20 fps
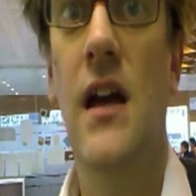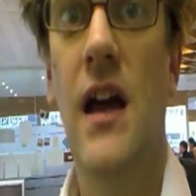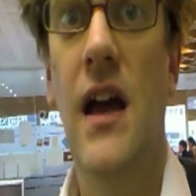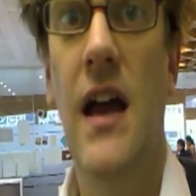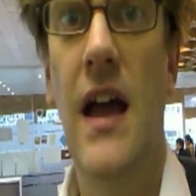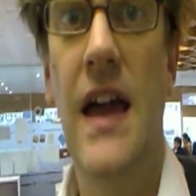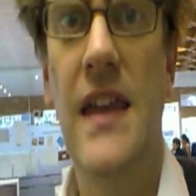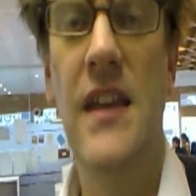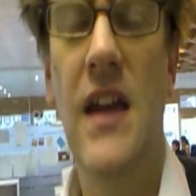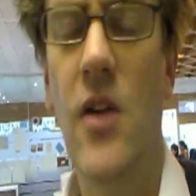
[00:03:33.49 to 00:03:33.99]

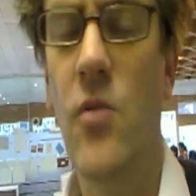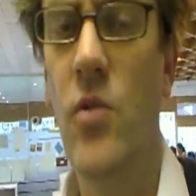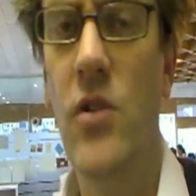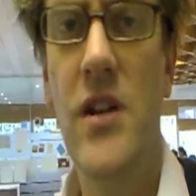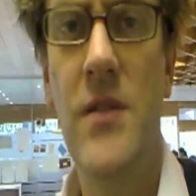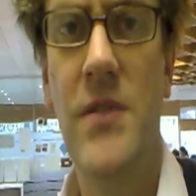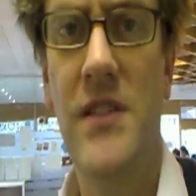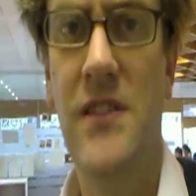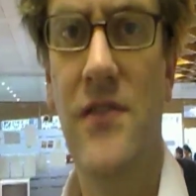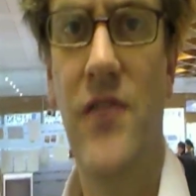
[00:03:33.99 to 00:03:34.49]
And not
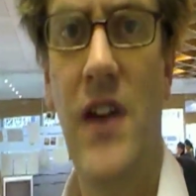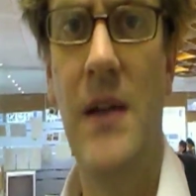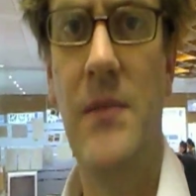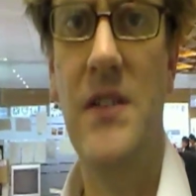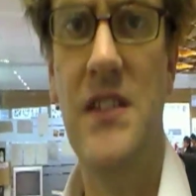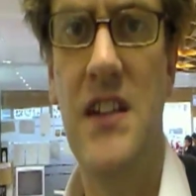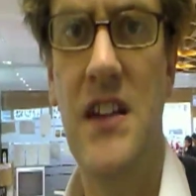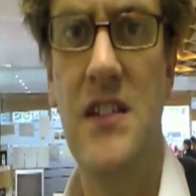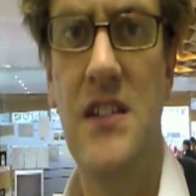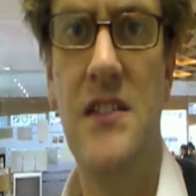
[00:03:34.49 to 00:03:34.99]
worry about the
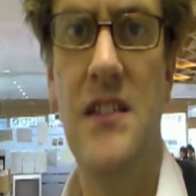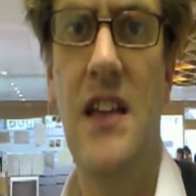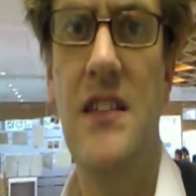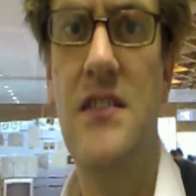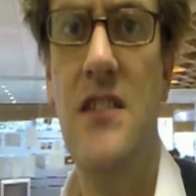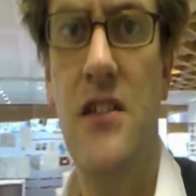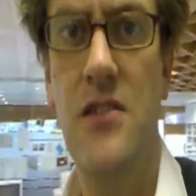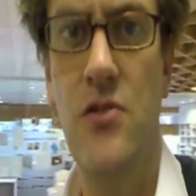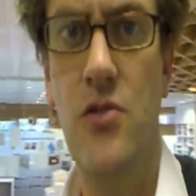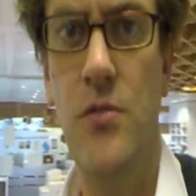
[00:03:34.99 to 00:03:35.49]
fragmentation.
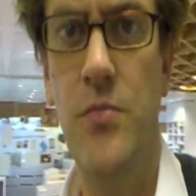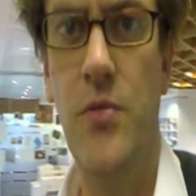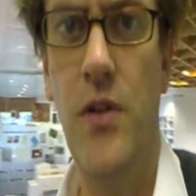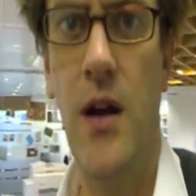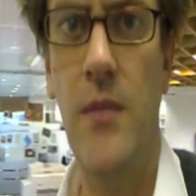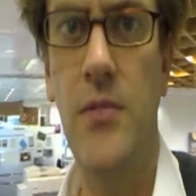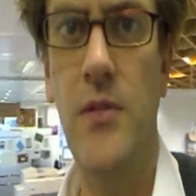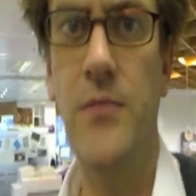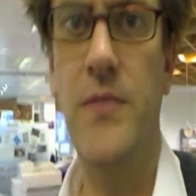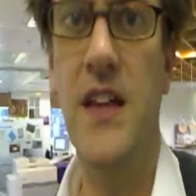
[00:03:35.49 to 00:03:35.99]
That's not your
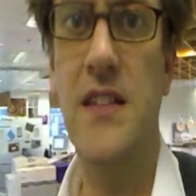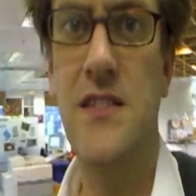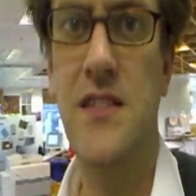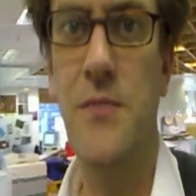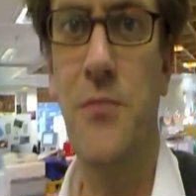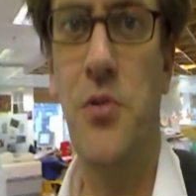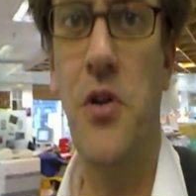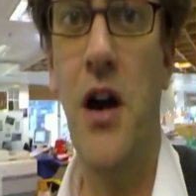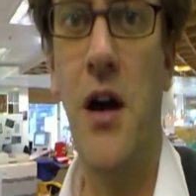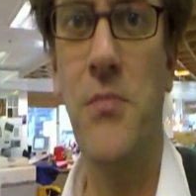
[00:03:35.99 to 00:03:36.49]
problem. That's
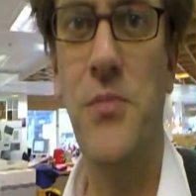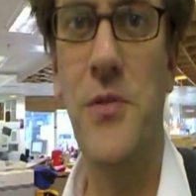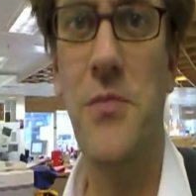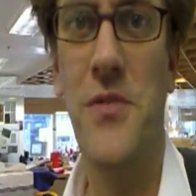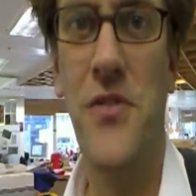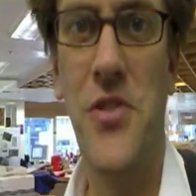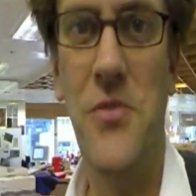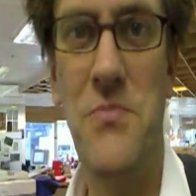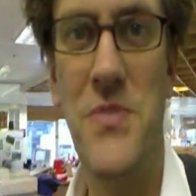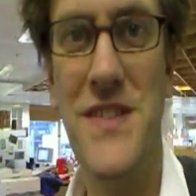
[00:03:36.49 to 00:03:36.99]
the
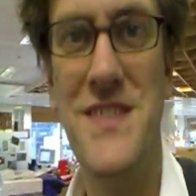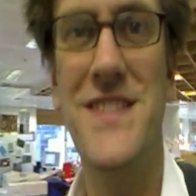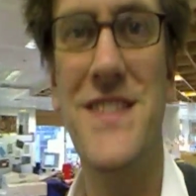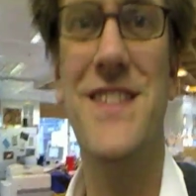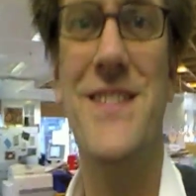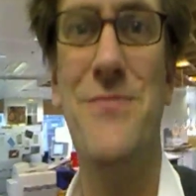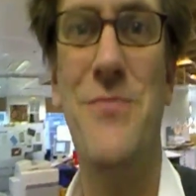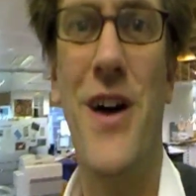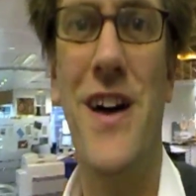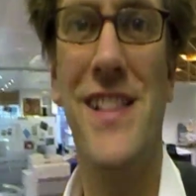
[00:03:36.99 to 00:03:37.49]
problem of the
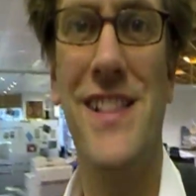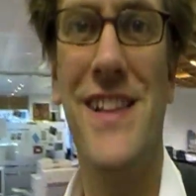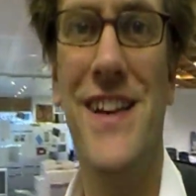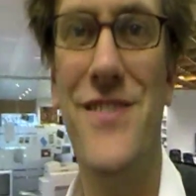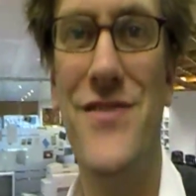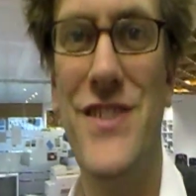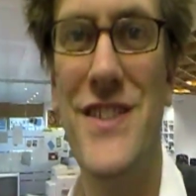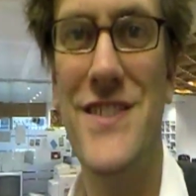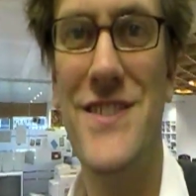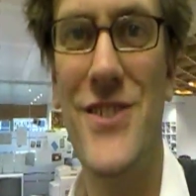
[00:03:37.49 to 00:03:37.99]
business model
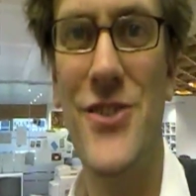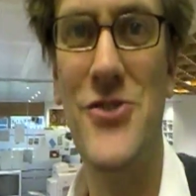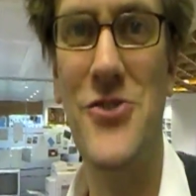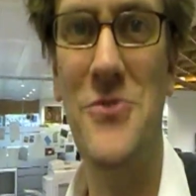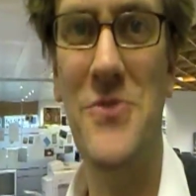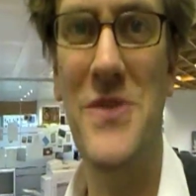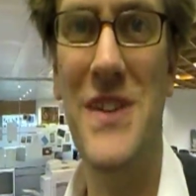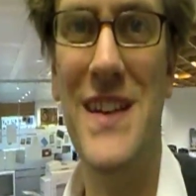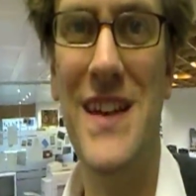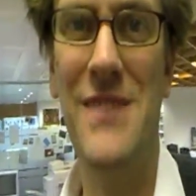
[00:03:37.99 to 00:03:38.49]
of these
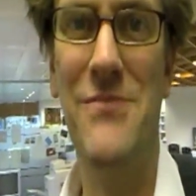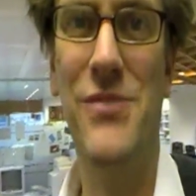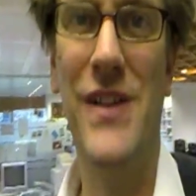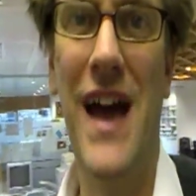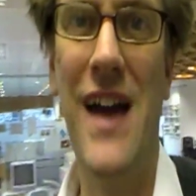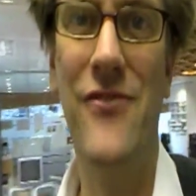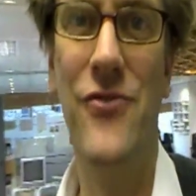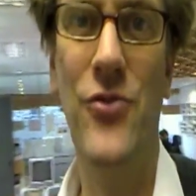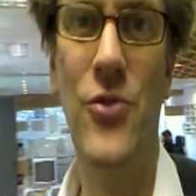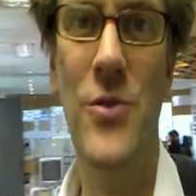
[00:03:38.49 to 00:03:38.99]
social media
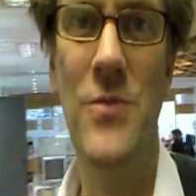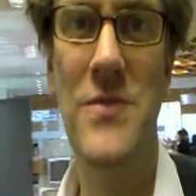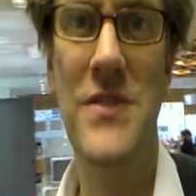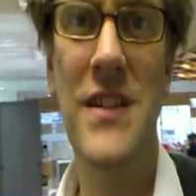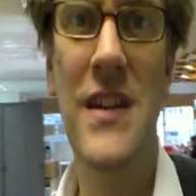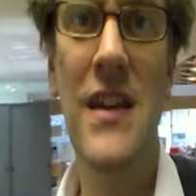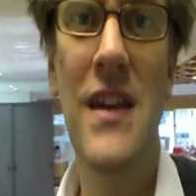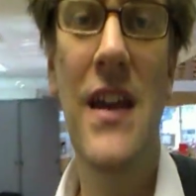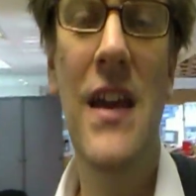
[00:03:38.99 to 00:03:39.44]
platforms.